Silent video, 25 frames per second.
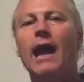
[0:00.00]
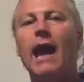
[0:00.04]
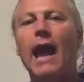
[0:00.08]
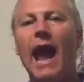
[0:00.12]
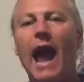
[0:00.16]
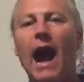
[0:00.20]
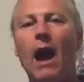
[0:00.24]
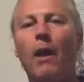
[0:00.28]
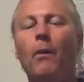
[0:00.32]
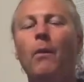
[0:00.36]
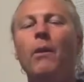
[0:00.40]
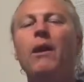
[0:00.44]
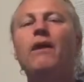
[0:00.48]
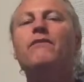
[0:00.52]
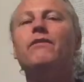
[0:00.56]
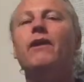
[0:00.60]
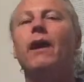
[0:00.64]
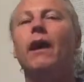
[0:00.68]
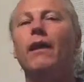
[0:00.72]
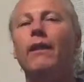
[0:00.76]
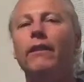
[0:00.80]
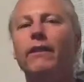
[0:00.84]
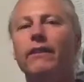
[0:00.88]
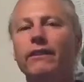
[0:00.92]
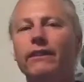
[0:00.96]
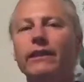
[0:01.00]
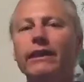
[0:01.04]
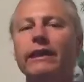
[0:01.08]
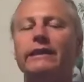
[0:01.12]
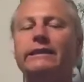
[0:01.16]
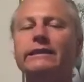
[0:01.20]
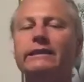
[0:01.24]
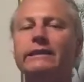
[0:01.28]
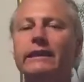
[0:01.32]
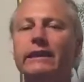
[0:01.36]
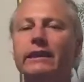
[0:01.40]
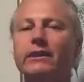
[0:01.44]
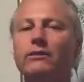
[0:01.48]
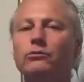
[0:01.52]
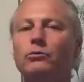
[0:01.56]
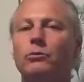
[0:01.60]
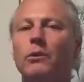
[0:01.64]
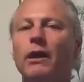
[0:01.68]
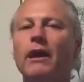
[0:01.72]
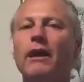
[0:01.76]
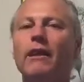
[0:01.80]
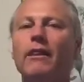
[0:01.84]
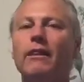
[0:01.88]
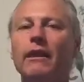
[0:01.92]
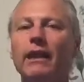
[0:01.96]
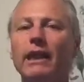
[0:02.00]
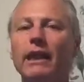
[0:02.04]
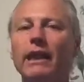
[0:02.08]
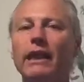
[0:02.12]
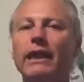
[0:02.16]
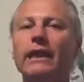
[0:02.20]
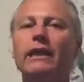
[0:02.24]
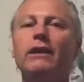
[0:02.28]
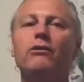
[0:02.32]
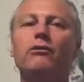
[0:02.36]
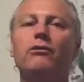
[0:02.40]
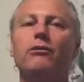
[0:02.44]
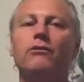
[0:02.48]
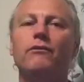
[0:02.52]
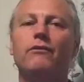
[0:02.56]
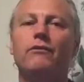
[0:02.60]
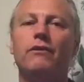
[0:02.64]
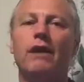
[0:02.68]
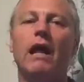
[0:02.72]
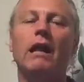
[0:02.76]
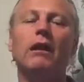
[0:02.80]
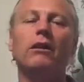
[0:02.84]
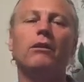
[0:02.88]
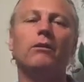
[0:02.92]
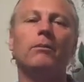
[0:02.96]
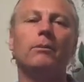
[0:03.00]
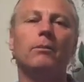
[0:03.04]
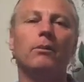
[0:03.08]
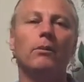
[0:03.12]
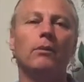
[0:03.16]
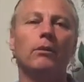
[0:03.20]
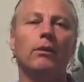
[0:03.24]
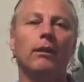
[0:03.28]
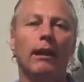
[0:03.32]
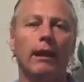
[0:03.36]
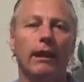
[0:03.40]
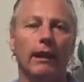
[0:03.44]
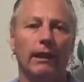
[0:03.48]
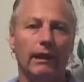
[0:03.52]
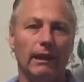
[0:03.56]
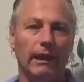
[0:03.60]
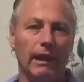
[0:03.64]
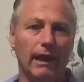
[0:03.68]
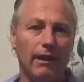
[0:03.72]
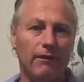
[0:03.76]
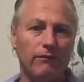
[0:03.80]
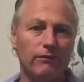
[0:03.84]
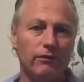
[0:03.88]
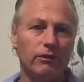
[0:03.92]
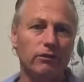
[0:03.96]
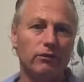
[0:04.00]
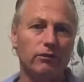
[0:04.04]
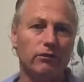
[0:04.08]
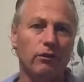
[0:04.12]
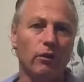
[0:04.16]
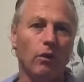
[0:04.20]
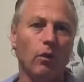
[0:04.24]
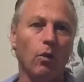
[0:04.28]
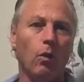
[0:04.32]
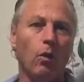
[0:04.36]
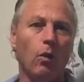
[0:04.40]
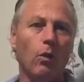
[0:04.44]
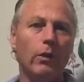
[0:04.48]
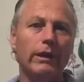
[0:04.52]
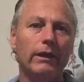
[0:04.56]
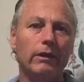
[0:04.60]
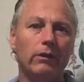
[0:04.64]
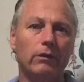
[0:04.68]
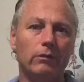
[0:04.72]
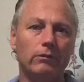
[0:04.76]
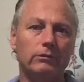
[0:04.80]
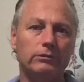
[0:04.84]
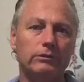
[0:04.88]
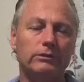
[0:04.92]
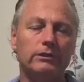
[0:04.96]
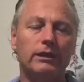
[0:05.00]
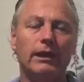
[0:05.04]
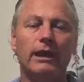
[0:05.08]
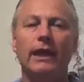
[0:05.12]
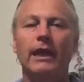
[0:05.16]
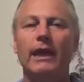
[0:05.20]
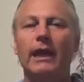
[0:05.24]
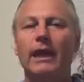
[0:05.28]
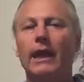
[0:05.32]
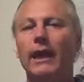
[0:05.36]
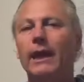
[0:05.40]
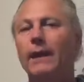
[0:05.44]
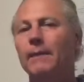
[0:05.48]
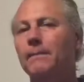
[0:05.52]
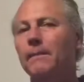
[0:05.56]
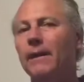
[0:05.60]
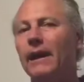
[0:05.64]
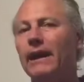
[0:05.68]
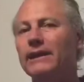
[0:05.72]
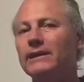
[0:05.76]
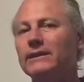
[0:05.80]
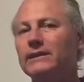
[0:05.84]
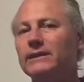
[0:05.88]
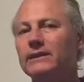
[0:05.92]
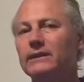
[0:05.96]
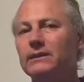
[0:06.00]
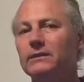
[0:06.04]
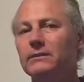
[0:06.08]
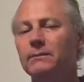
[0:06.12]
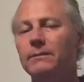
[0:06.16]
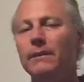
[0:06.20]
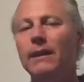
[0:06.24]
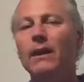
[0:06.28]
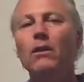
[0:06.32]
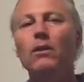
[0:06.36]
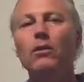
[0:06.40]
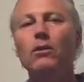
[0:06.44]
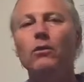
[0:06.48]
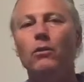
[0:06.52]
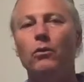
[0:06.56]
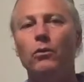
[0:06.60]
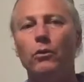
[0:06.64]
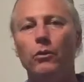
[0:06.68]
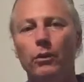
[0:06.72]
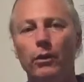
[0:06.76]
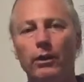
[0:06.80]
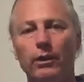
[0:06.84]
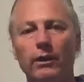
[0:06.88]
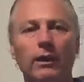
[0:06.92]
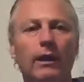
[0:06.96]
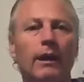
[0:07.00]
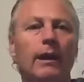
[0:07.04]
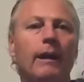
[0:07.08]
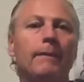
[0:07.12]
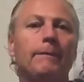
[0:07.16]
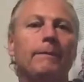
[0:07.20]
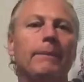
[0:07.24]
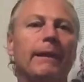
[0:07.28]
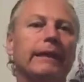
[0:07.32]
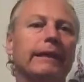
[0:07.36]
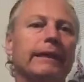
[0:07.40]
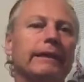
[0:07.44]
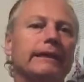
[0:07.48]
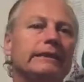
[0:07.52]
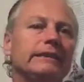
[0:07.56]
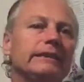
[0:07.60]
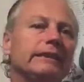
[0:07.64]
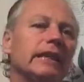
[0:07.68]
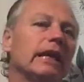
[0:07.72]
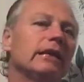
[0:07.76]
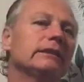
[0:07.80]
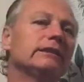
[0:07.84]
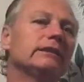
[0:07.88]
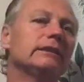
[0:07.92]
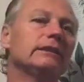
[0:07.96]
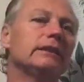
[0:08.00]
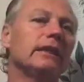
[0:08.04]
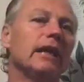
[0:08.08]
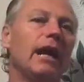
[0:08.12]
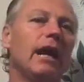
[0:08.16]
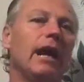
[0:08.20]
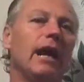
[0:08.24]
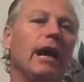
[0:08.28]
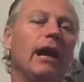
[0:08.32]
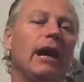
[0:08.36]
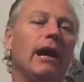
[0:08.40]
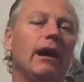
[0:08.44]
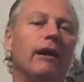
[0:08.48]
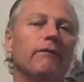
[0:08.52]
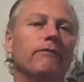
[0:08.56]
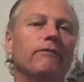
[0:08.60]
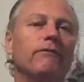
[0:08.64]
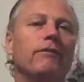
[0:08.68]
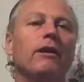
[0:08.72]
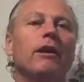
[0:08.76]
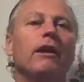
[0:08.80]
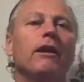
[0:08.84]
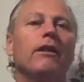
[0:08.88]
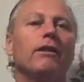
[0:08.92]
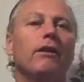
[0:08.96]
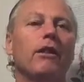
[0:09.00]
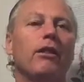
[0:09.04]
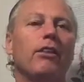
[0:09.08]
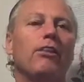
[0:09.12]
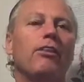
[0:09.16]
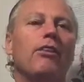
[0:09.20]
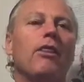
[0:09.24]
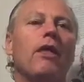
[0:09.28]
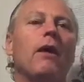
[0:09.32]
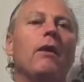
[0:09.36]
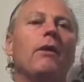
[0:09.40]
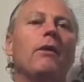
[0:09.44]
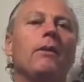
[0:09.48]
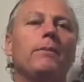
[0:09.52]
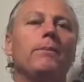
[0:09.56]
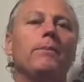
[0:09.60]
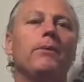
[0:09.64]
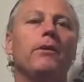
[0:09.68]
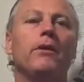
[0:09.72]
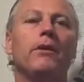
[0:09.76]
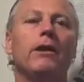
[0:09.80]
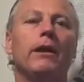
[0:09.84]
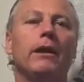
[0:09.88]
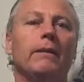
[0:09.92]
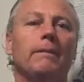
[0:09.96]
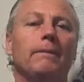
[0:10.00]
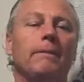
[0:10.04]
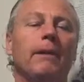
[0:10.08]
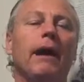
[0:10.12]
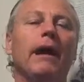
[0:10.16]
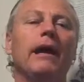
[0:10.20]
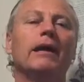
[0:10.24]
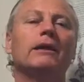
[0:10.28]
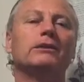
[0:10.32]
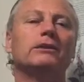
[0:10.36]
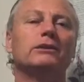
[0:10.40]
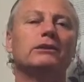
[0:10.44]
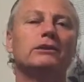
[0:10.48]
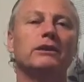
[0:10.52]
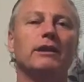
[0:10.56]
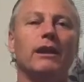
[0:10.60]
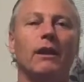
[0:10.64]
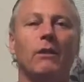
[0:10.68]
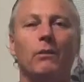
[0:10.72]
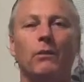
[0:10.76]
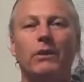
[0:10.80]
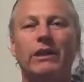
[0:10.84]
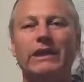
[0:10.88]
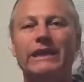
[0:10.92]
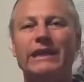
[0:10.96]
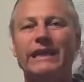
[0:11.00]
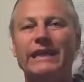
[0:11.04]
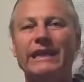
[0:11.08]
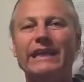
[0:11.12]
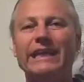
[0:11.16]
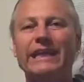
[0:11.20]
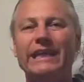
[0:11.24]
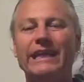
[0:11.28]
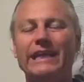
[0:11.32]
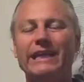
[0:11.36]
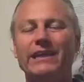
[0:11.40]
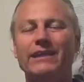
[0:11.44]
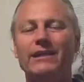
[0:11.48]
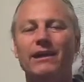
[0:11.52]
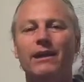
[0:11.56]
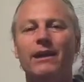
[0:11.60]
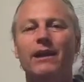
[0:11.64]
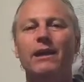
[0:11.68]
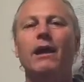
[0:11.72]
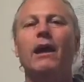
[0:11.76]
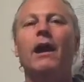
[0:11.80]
However, this is one of the least valuable lavender oils. It may smell good, but it doesn't have the therapeutic punch that we need